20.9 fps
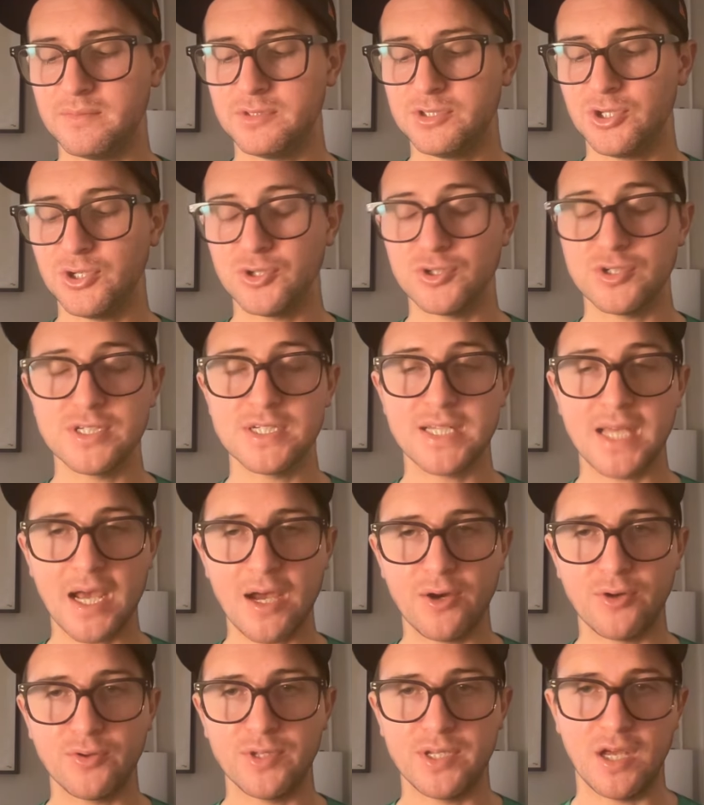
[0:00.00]
turned
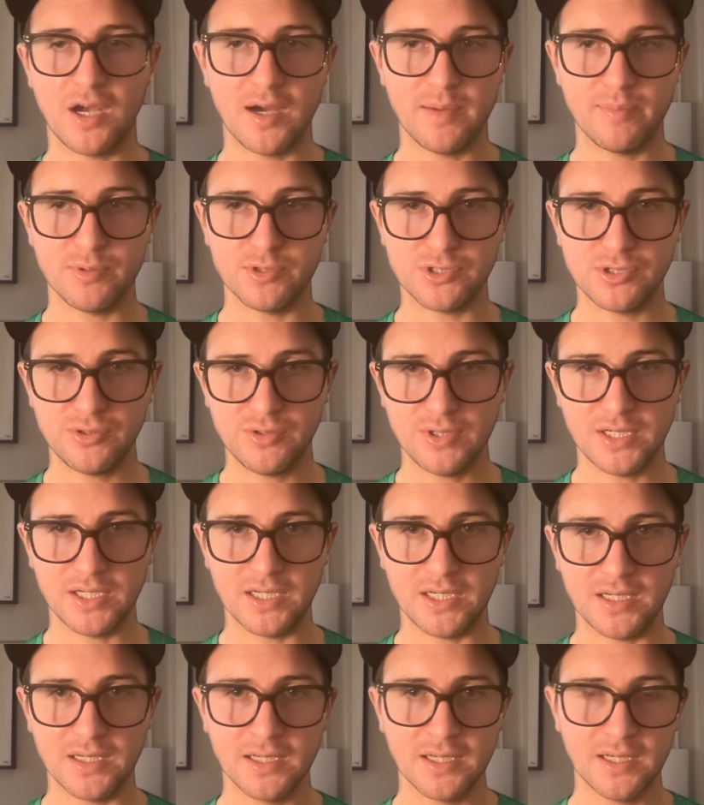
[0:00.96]
down the
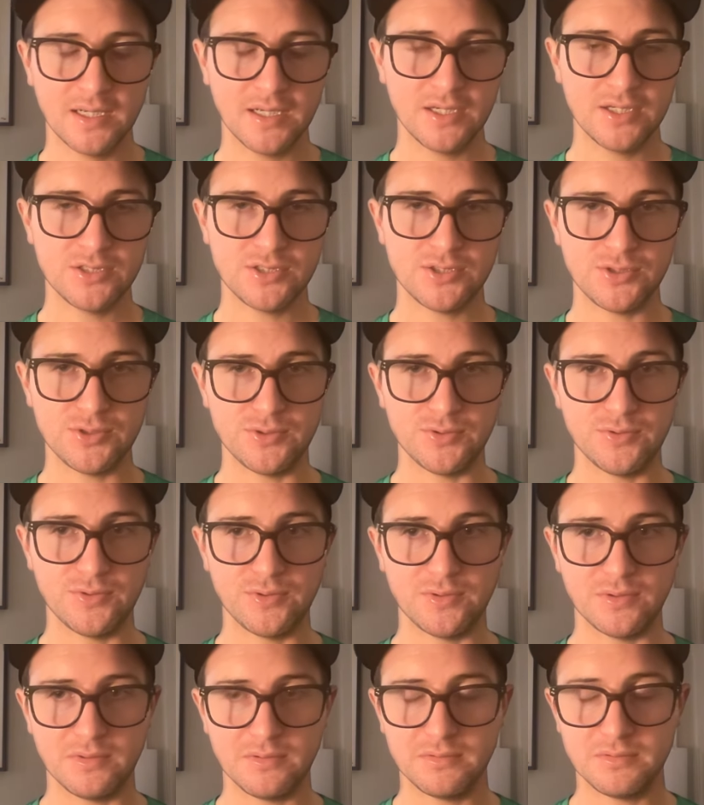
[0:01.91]
opportunity
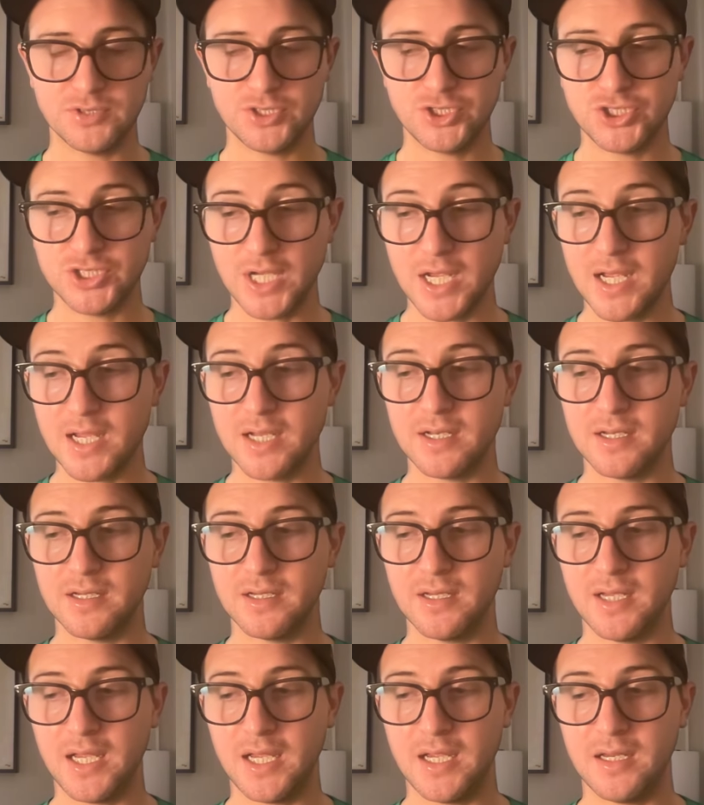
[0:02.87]
to shed
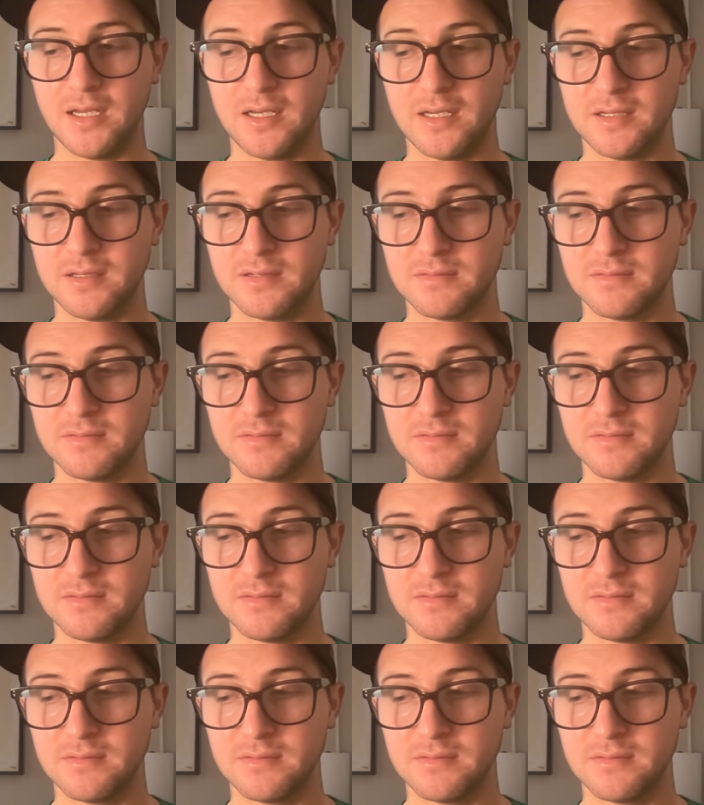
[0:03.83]
a